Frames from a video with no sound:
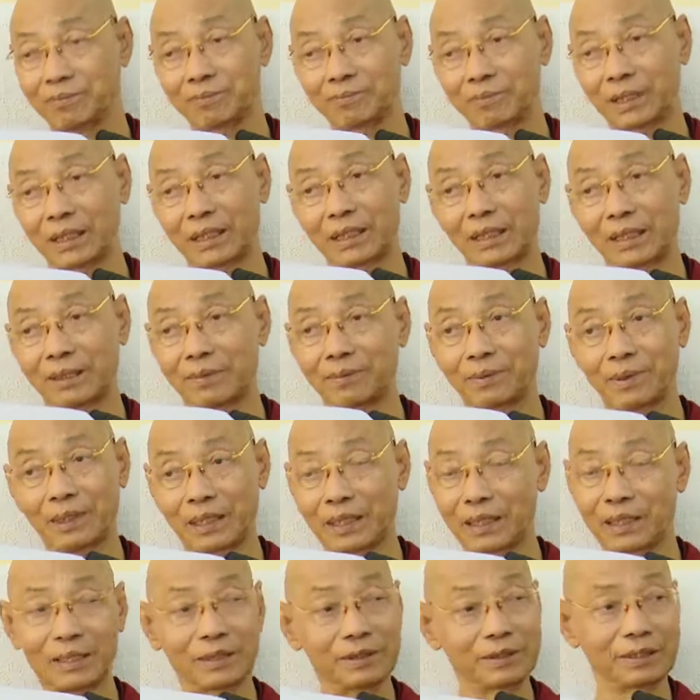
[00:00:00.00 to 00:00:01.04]

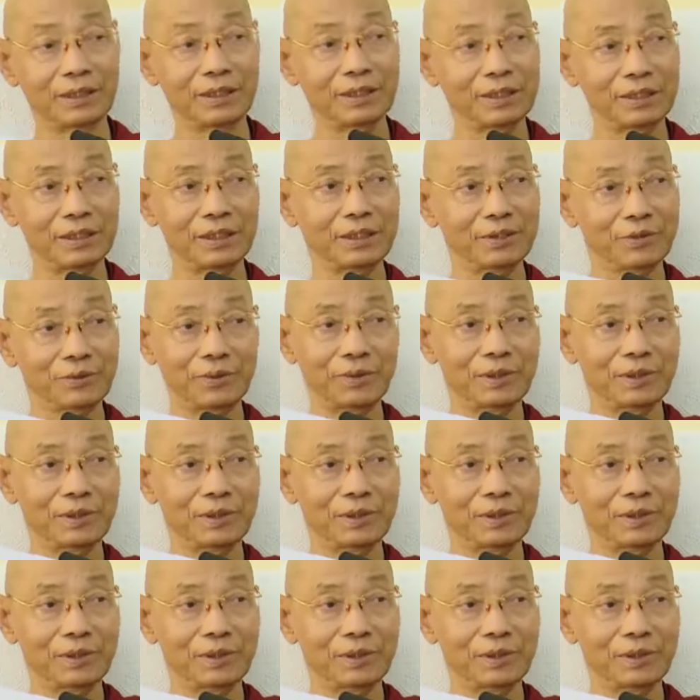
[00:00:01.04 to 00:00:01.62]
Megaphala in this